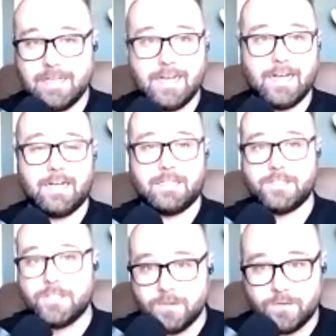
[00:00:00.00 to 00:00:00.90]
uh,
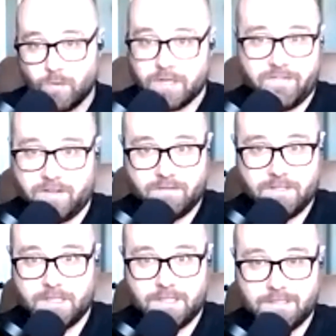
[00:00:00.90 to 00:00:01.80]
to one of the,
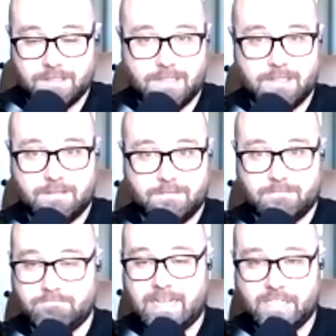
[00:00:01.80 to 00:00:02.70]
the, the
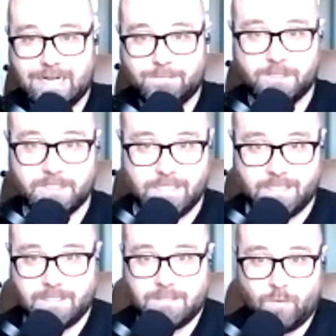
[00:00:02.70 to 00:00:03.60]
main chapters
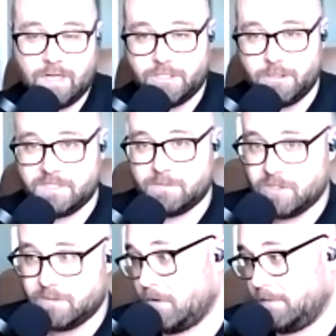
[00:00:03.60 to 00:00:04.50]
is why Job is the
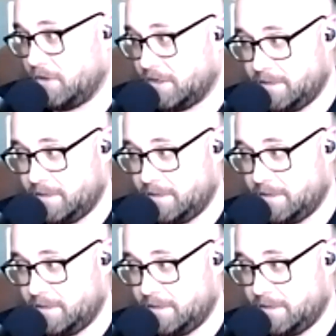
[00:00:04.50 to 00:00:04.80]
most important book of